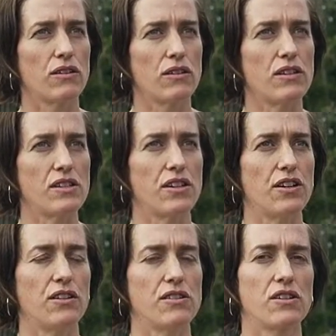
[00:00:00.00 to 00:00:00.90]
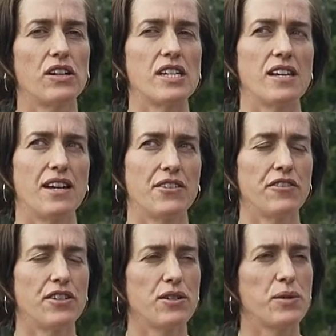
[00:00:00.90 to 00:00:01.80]
there's a Scottish Land
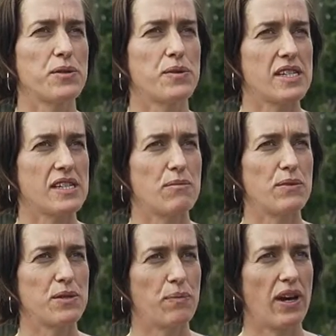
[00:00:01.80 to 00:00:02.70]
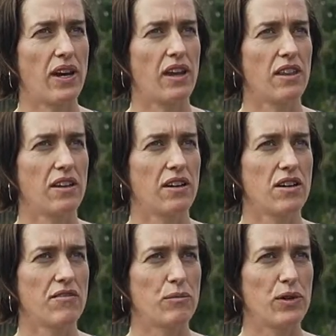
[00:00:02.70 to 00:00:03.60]
Fund which was established by the
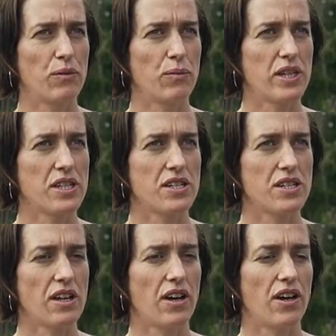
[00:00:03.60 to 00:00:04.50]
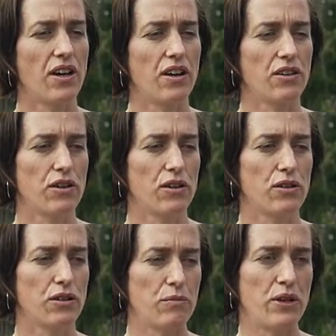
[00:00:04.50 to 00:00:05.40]
government, which uh,
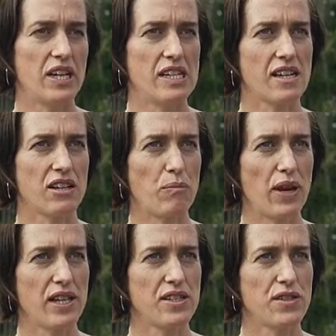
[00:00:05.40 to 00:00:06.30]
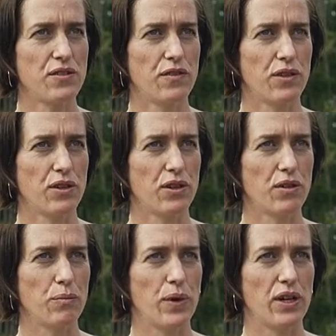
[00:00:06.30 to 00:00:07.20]
the communities can apply to for the
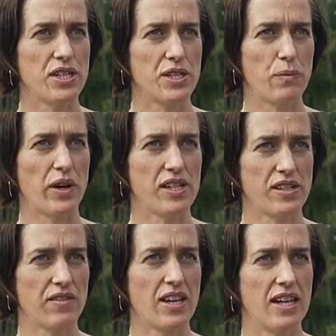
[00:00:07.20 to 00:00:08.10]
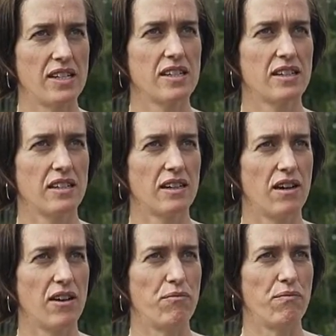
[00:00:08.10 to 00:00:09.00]
purchase price of the land.
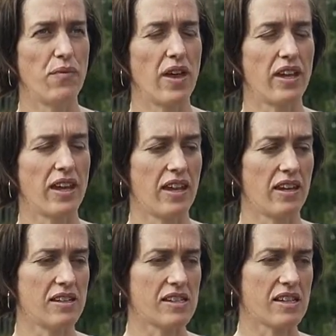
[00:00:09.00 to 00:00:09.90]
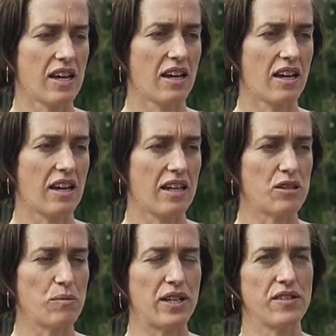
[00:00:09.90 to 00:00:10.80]
Um, and then there's like
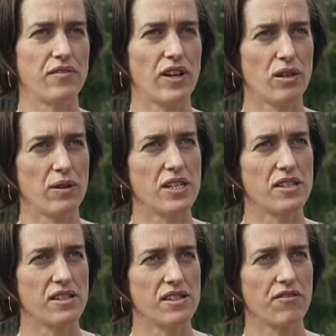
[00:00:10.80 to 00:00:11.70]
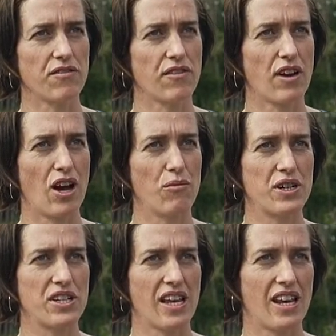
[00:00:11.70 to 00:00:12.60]
independent valuations of how
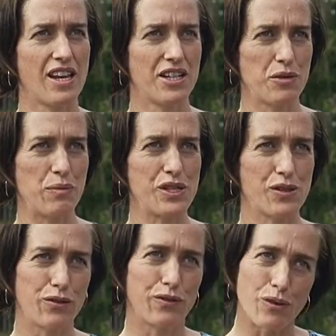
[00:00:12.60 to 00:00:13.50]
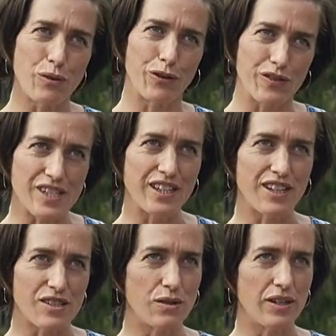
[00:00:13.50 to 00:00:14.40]
much that land should be sold for, but obviously
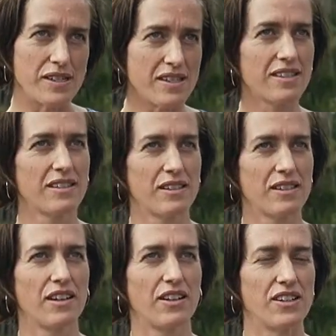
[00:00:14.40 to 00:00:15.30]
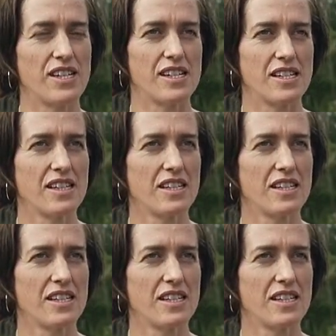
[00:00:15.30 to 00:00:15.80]
that's always contested.